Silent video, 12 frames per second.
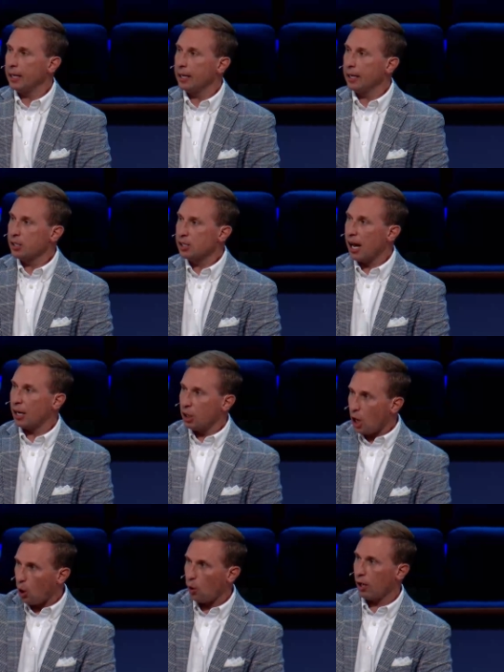It's not
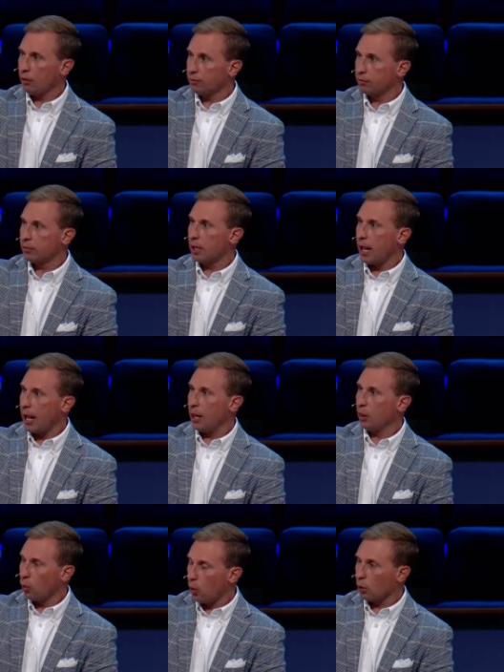Noah and
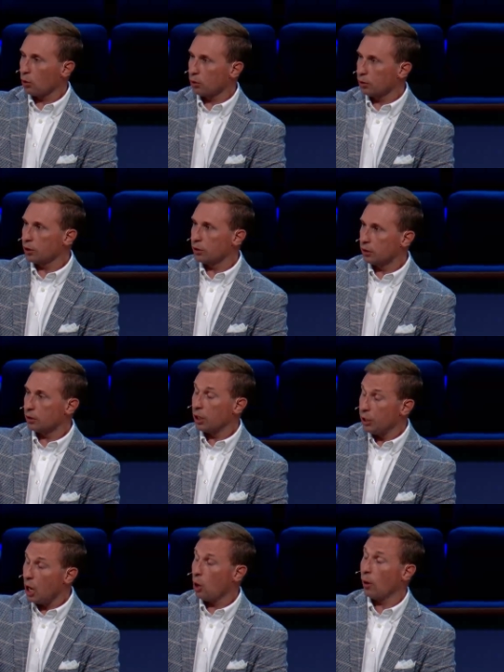the world
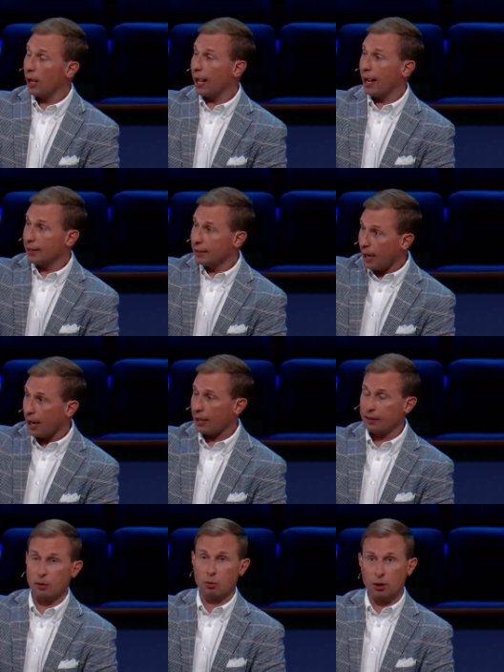Noah and
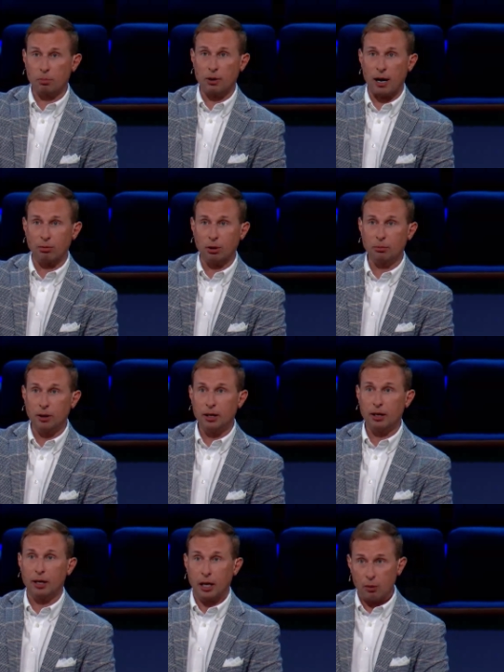God that were the problem.
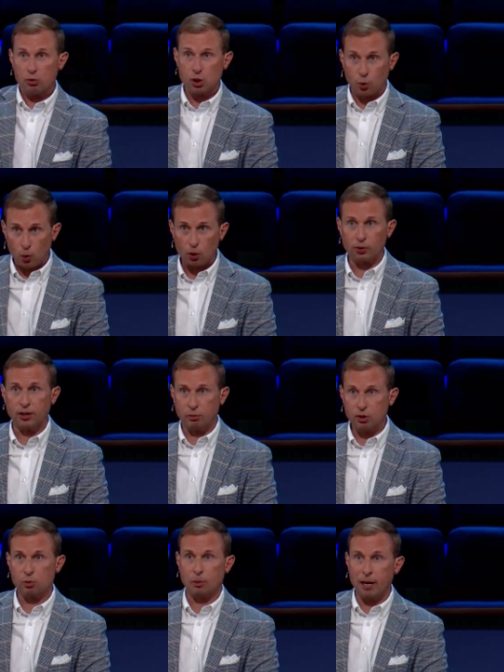It was the world that
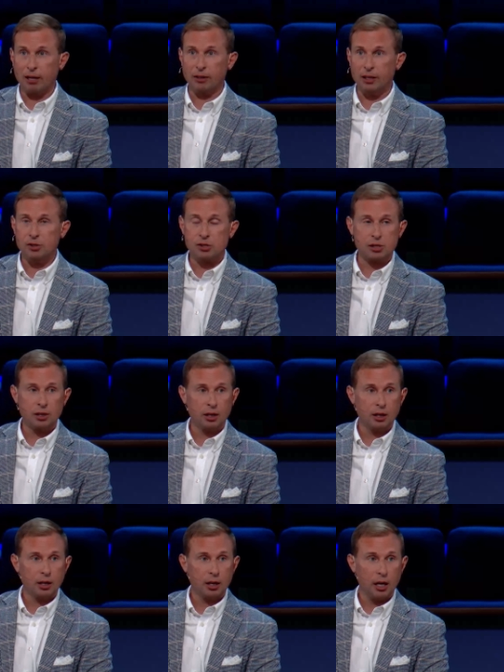was rebellious.
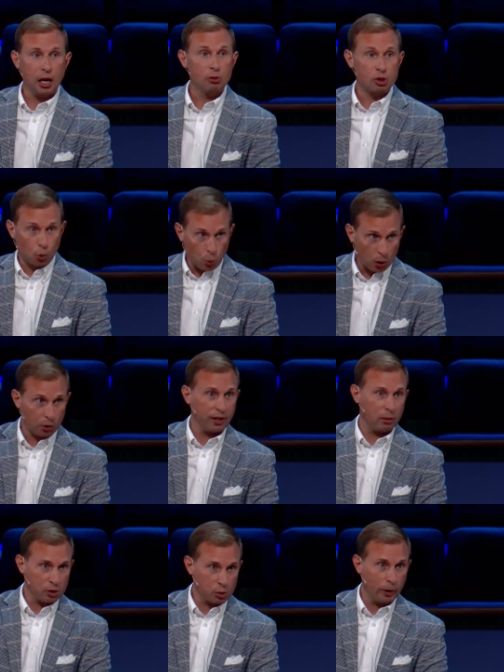It was the world
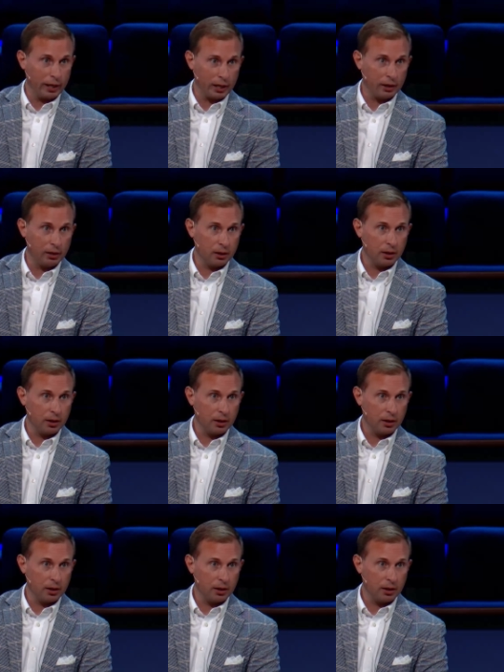that was wicked.